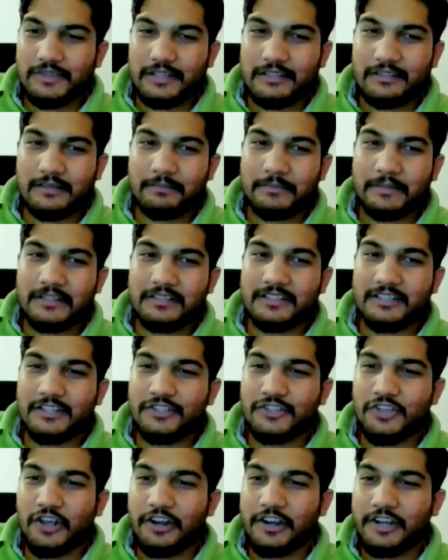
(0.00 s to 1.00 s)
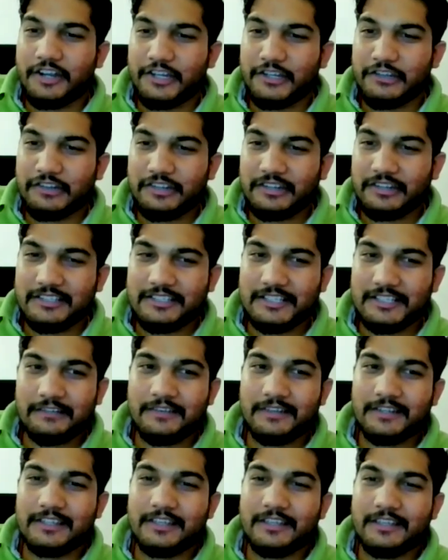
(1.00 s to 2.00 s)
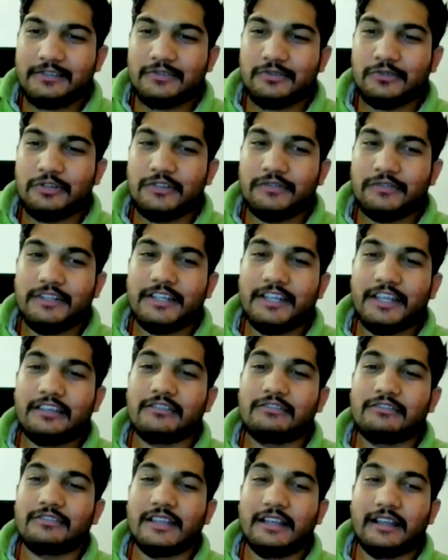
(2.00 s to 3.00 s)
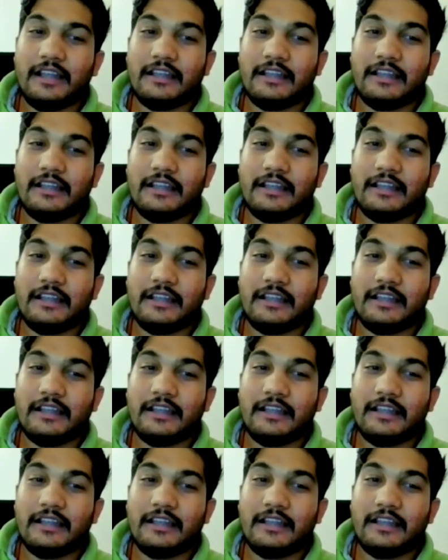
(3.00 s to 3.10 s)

where the person is already 27 years old will take you